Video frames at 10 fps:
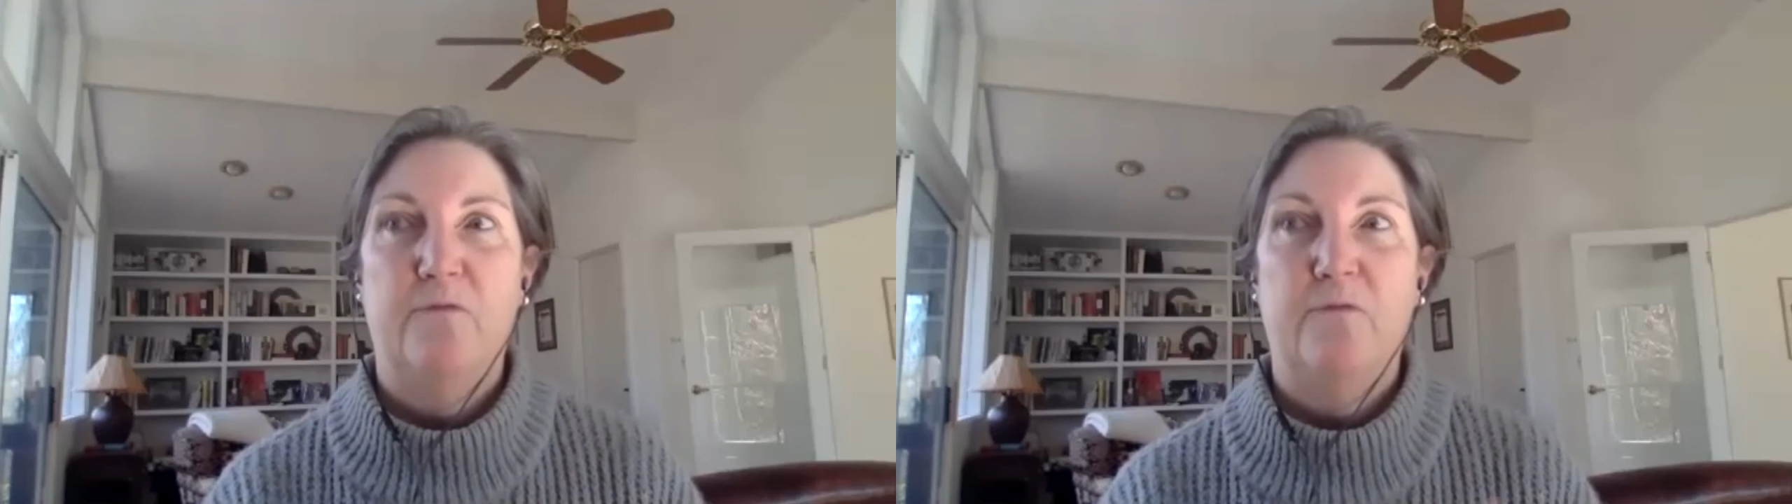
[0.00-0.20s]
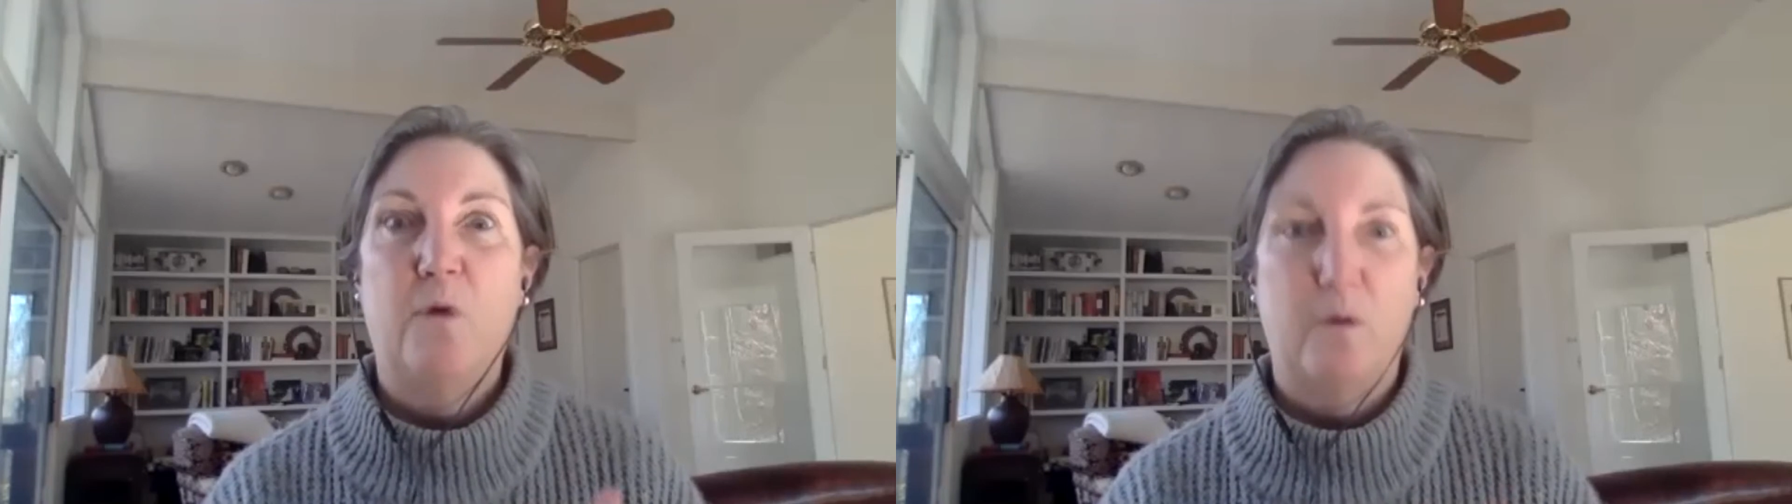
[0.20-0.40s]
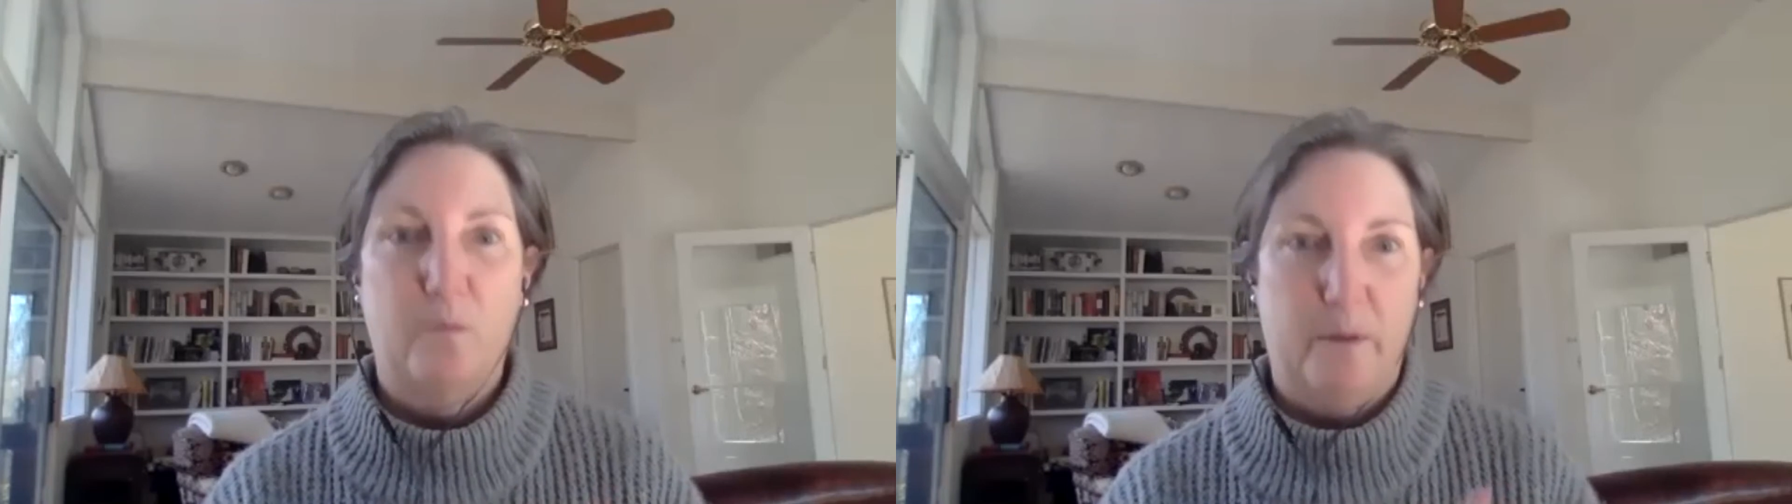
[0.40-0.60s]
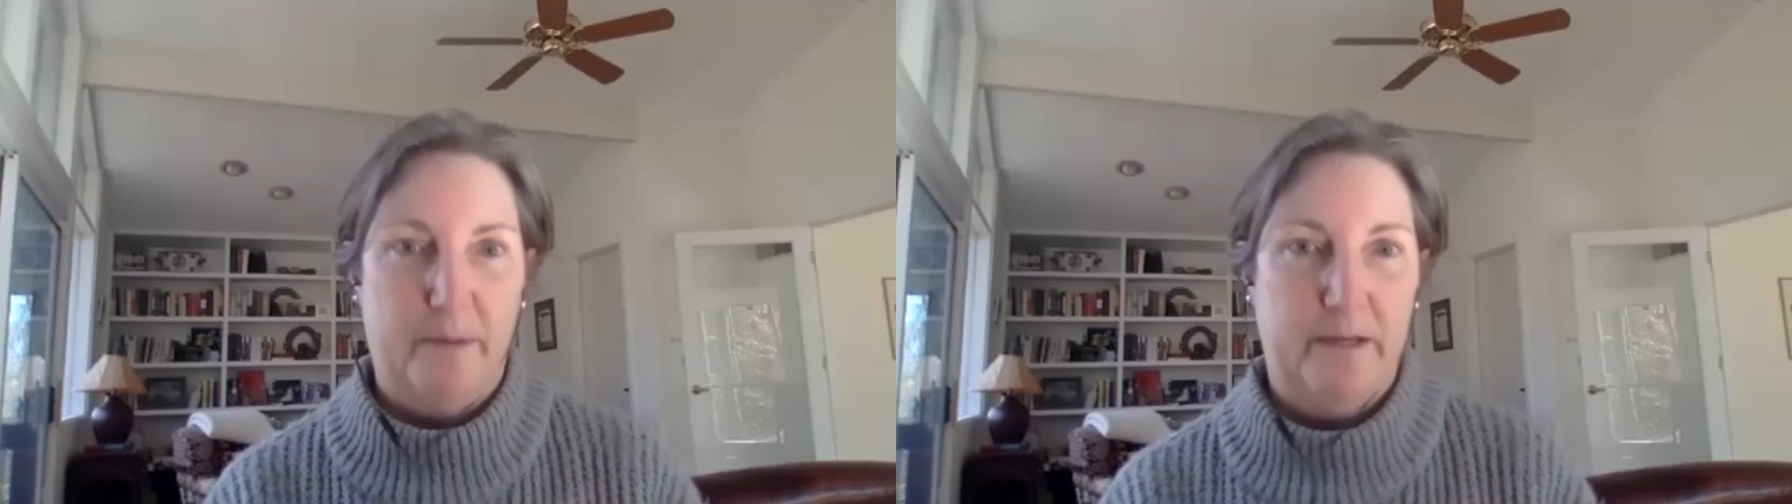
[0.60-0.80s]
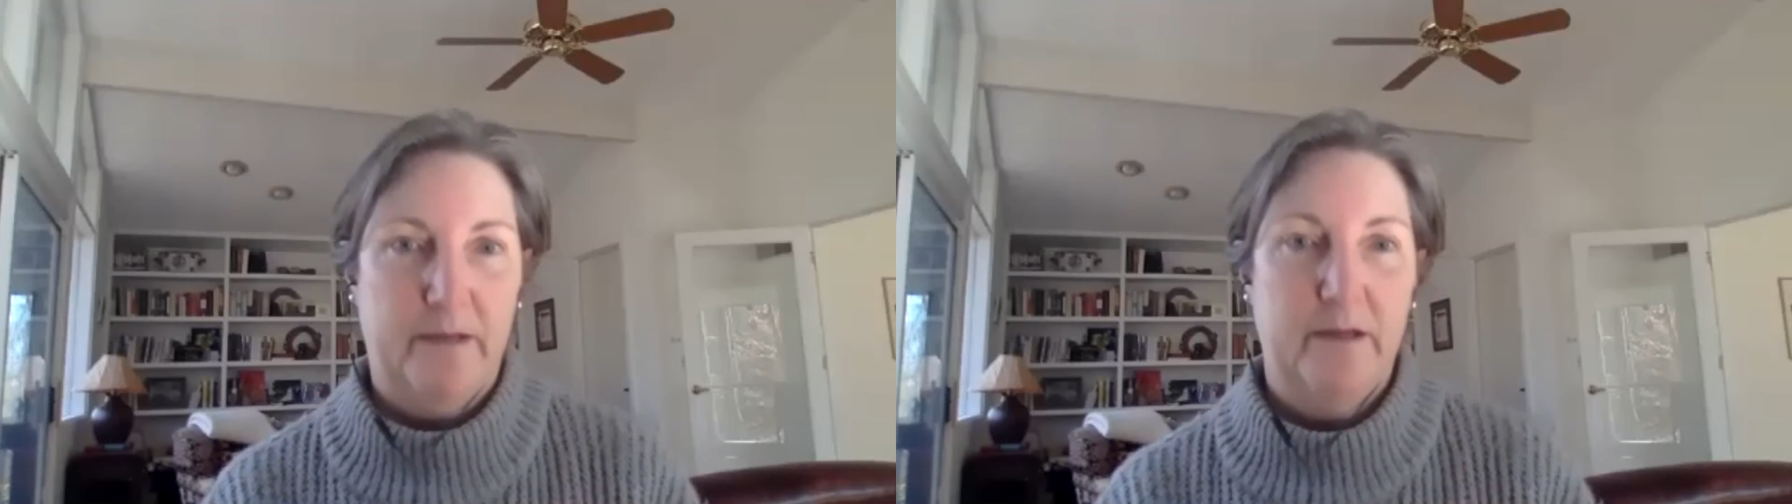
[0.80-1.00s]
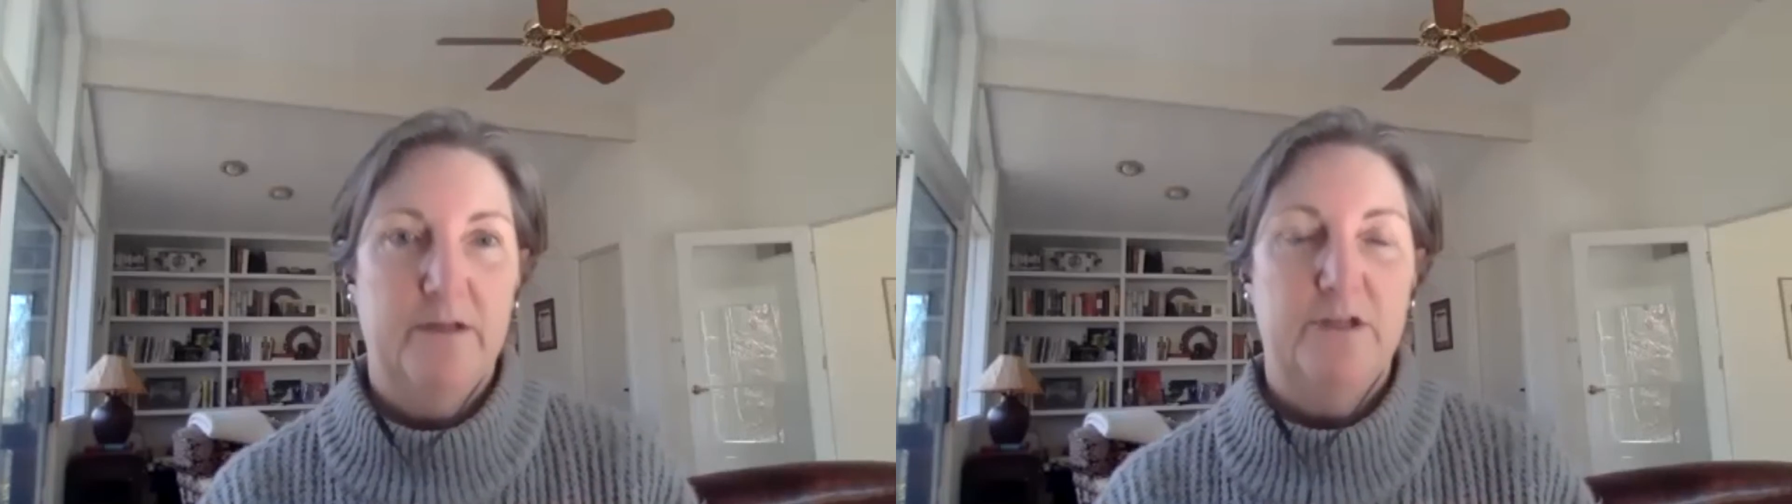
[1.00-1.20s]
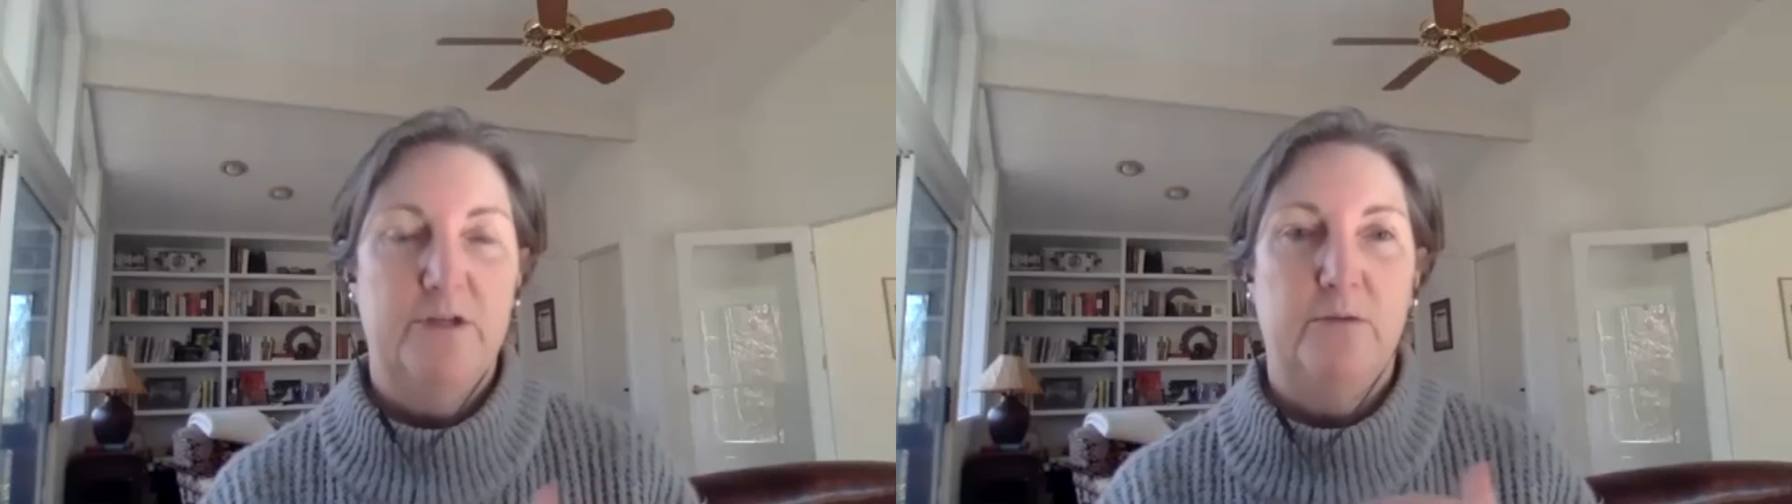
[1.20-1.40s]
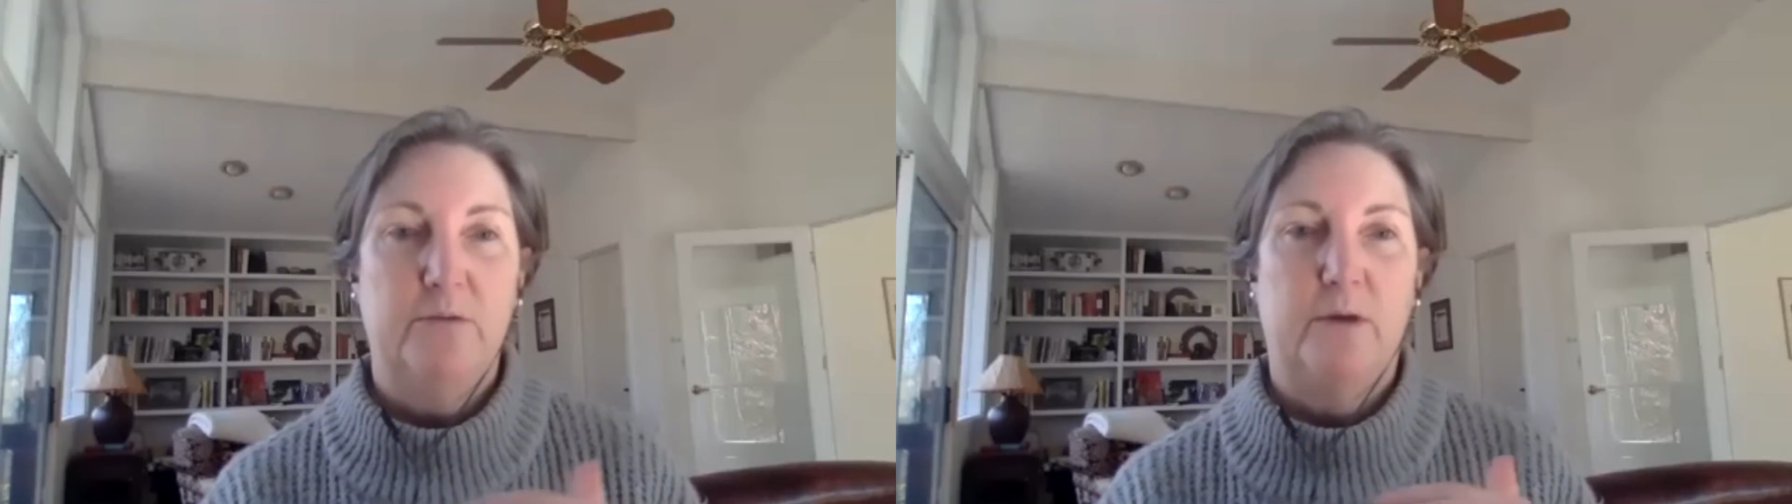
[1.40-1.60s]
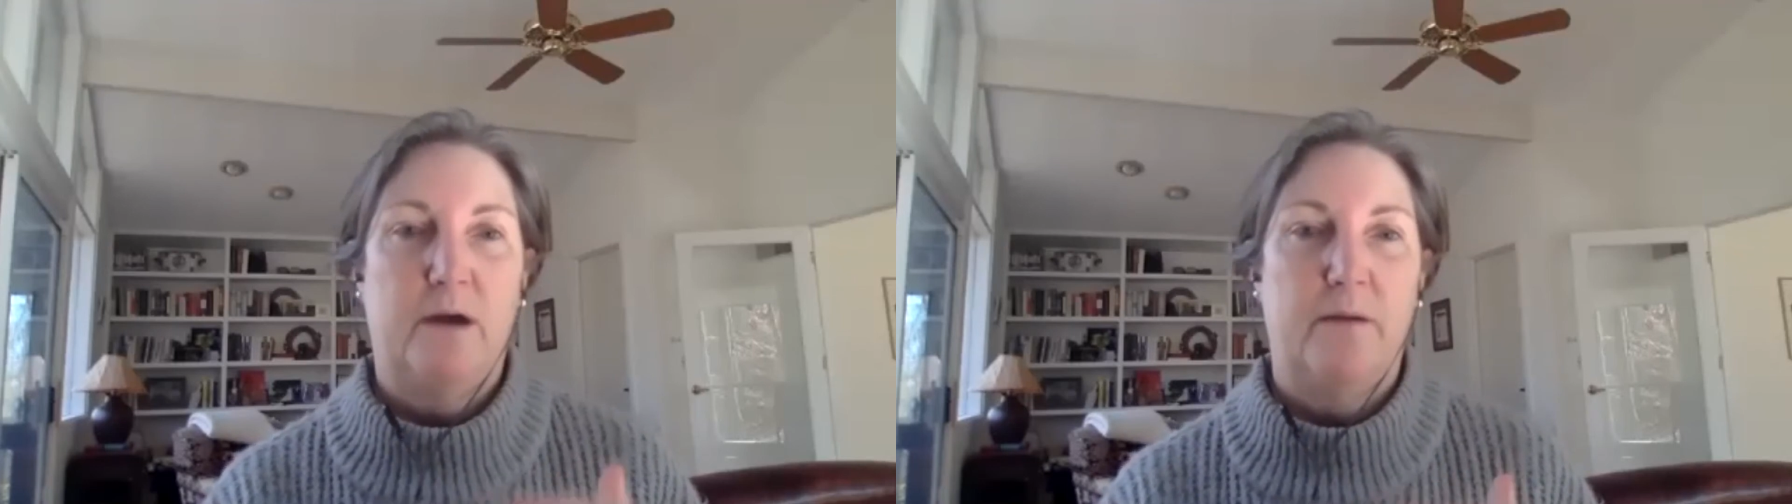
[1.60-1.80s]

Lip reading: for women to